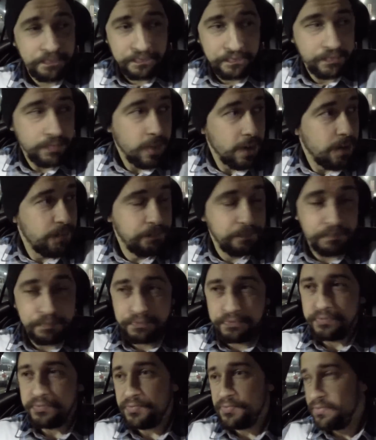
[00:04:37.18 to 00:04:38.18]
It's like
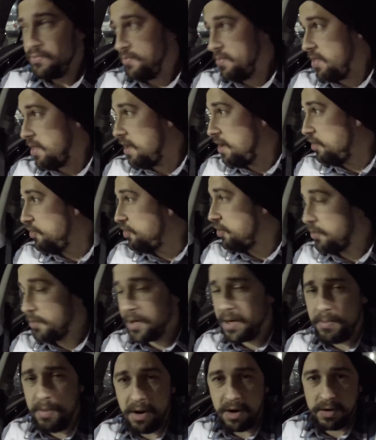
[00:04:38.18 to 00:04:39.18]
thirty-eight degrees. So we're
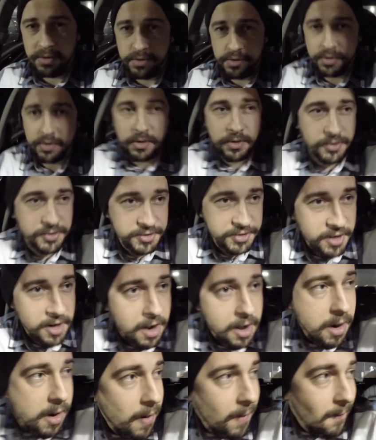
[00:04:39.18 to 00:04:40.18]
gonna park a little closer.
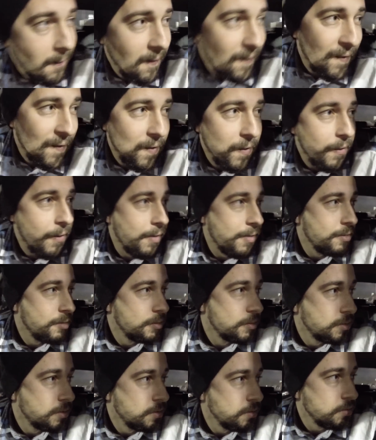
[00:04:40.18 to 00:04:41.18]

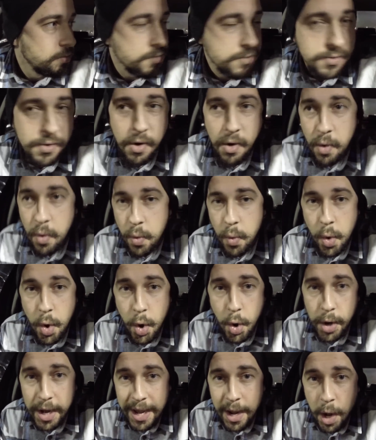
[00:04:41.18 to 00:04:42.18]
Yeah, in front of the store. Who
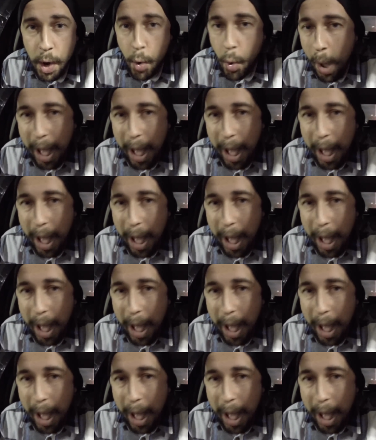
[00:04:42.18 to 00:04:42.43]
are you?